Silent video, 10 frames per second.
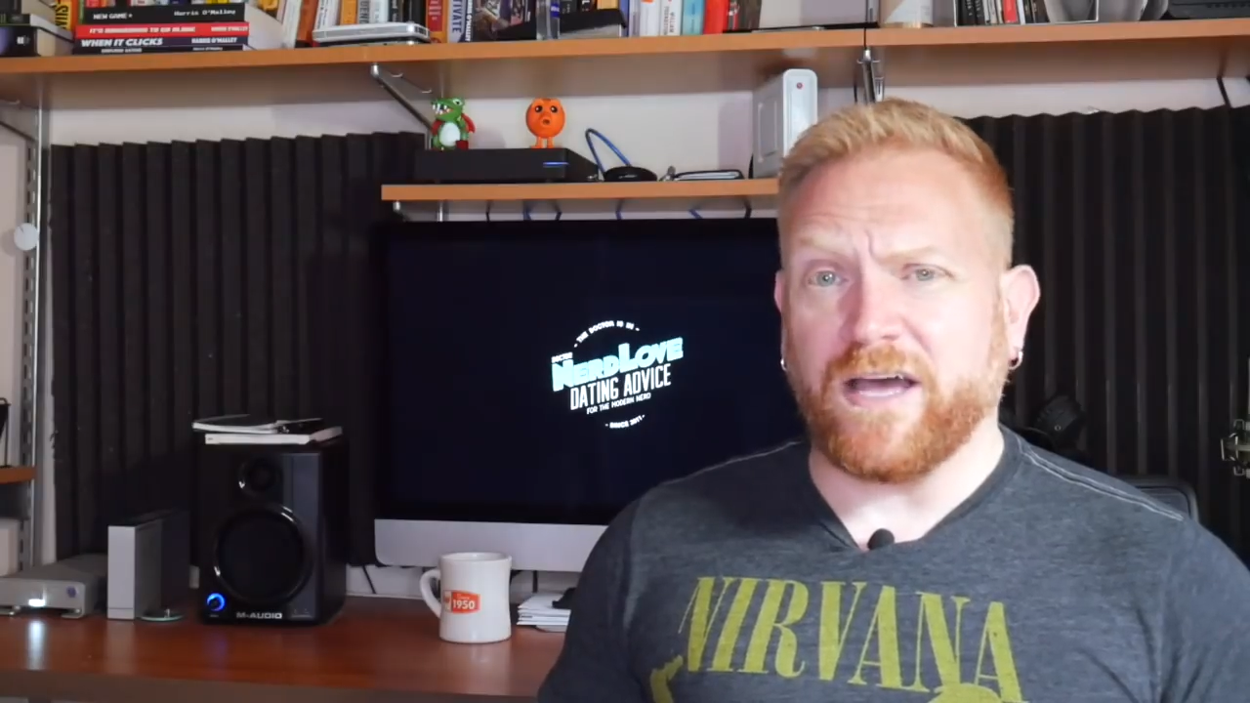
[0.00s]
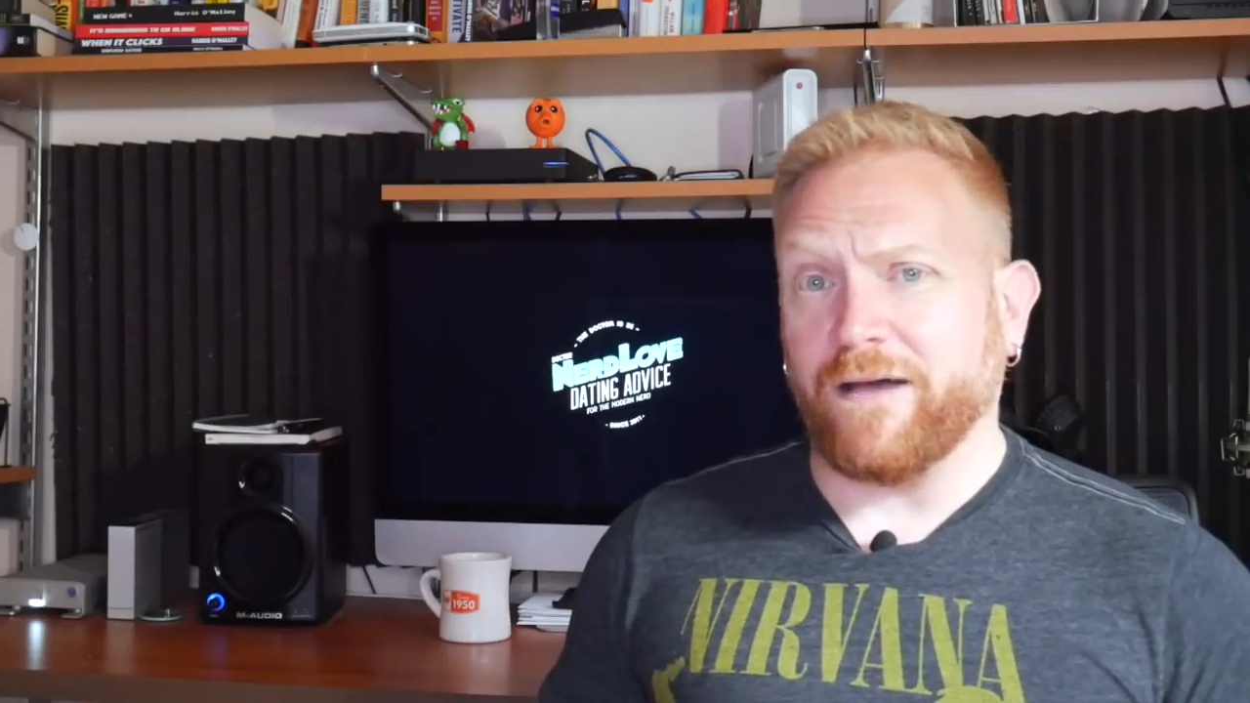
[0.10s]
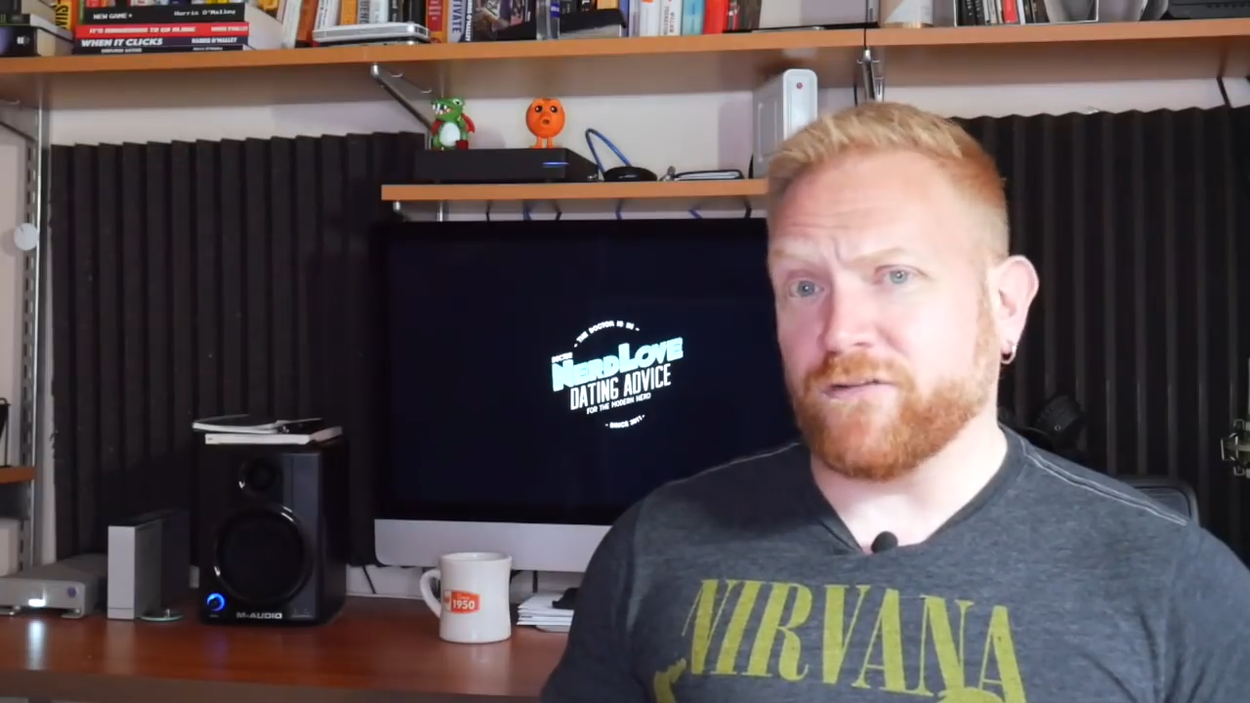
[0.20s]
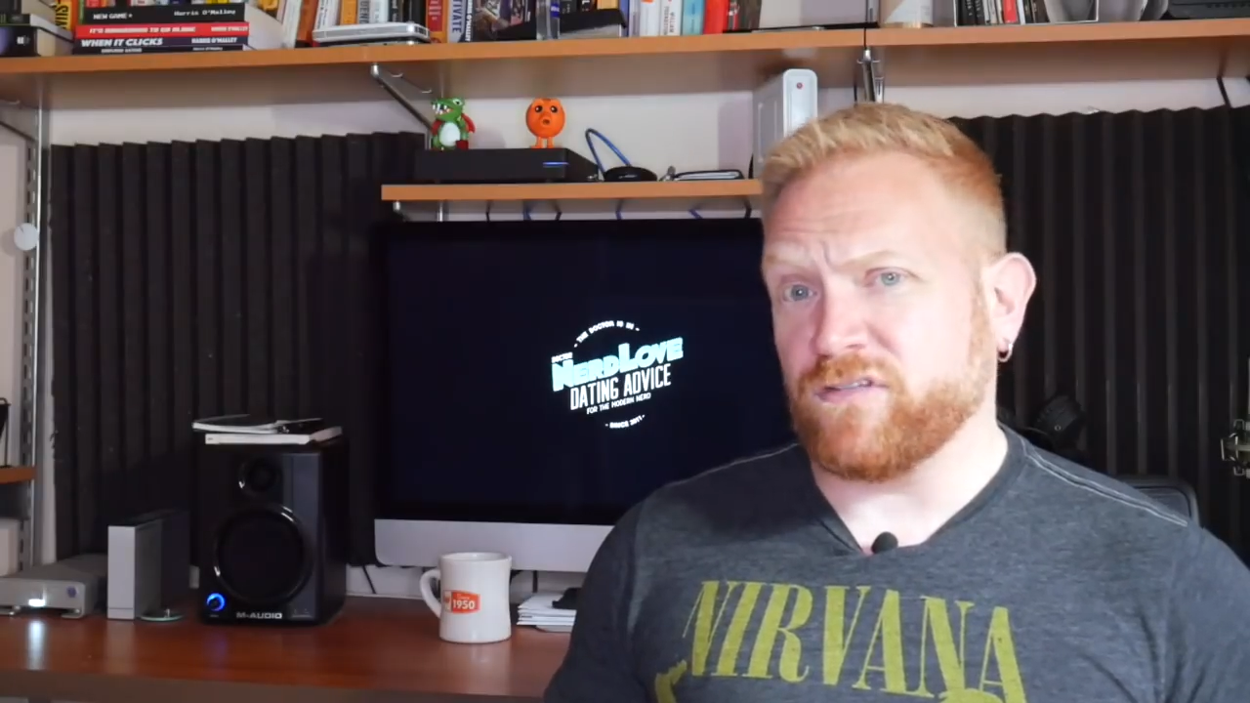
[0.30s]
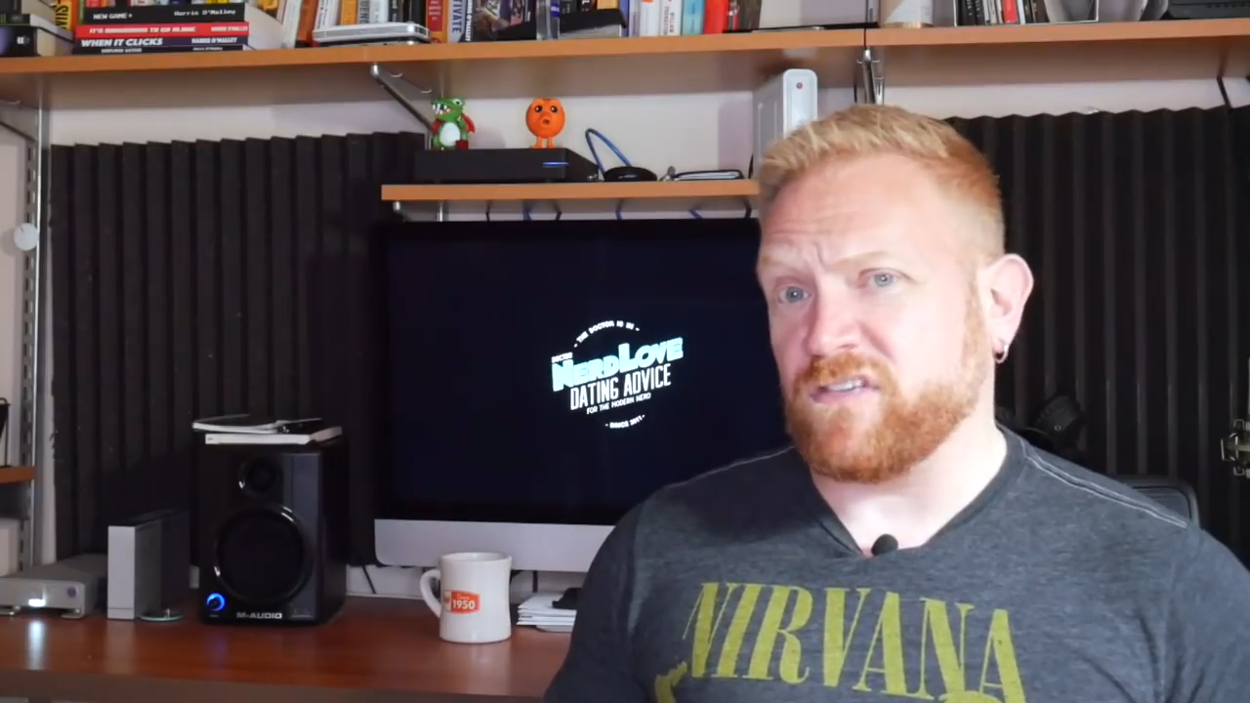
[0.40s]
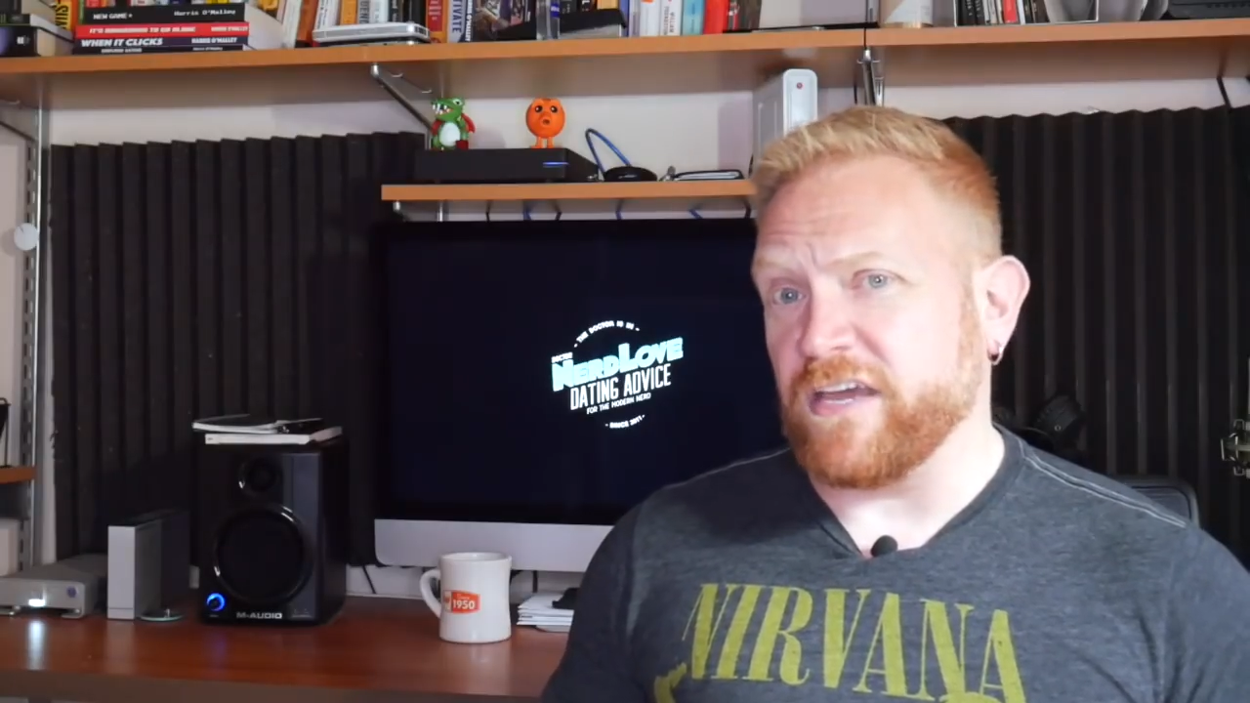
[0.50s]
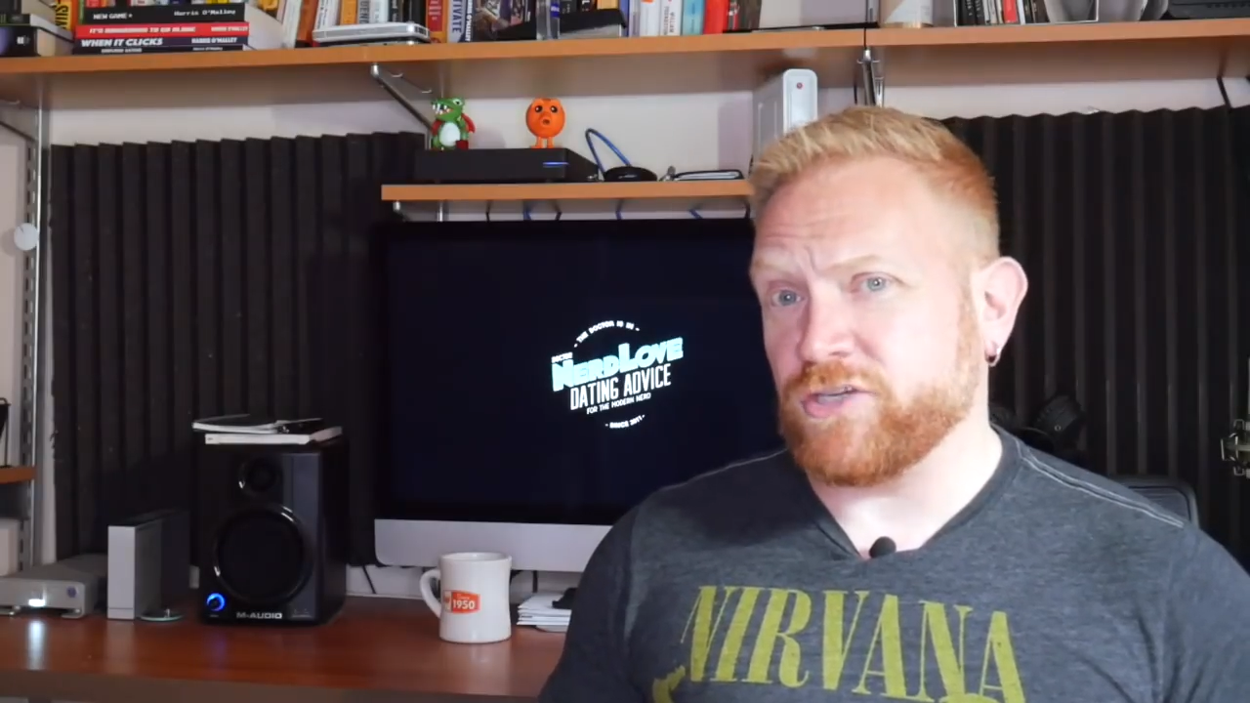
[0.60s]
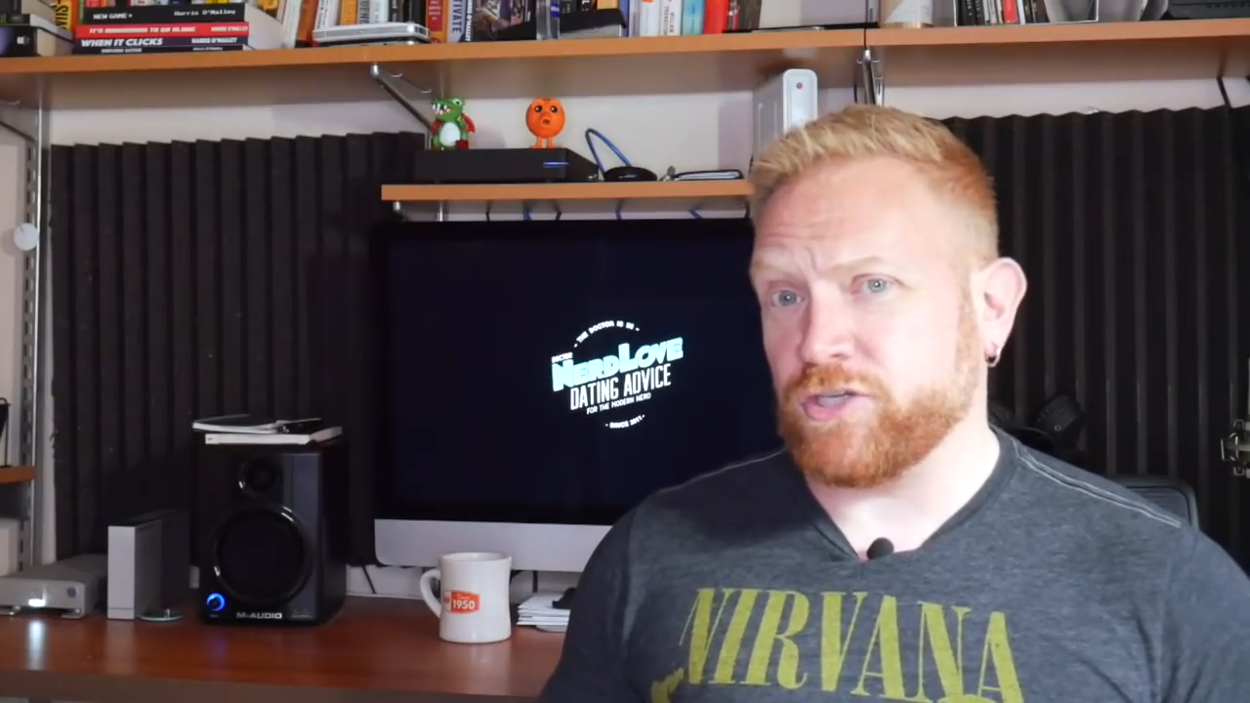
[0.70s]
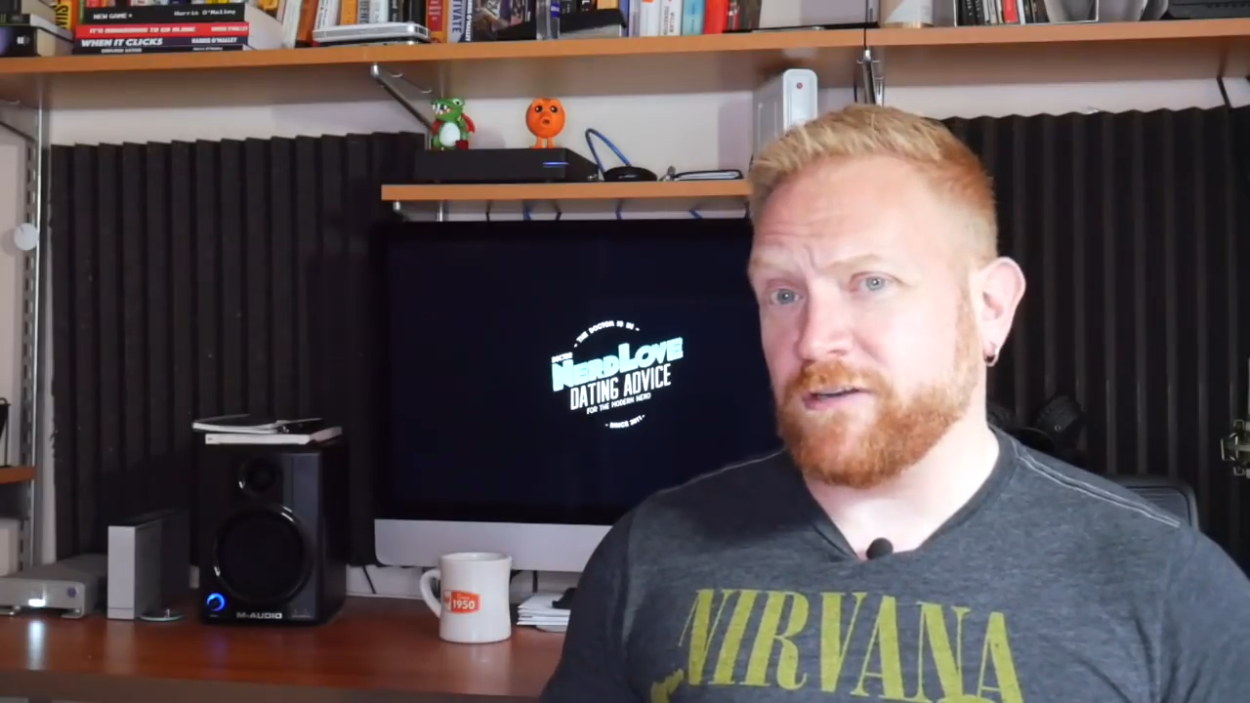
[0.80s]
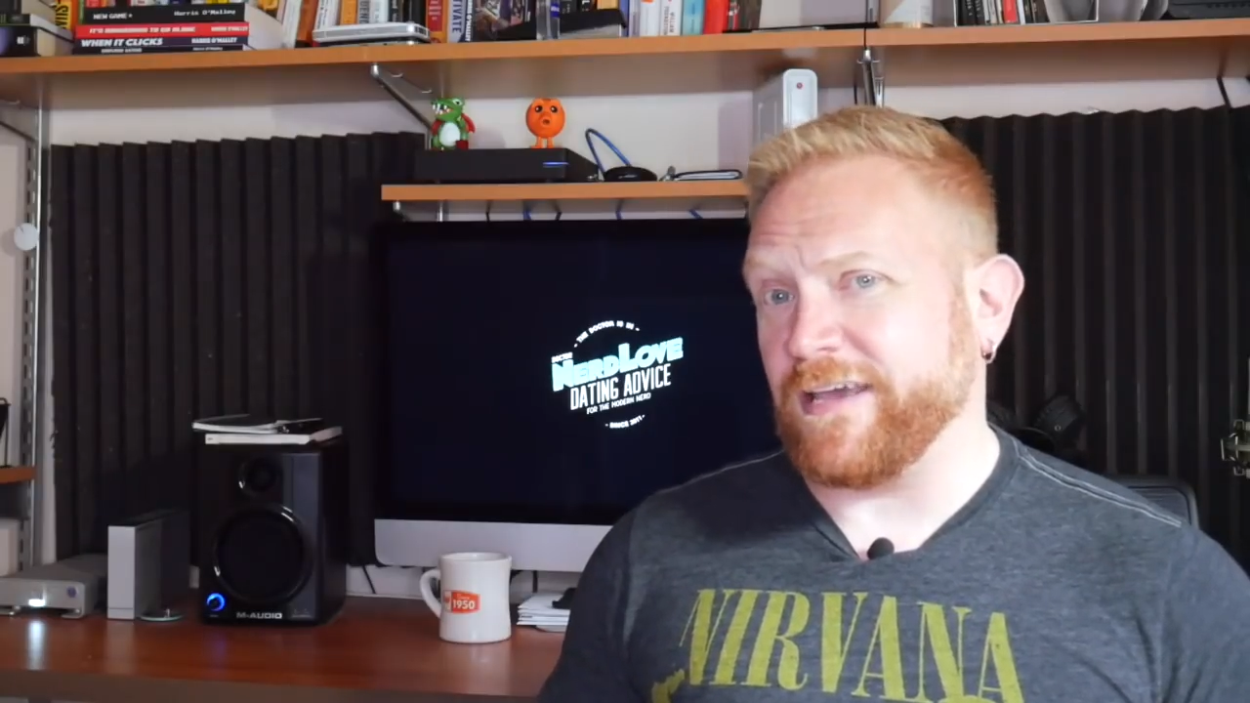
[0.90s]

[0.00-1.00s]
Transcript: conversation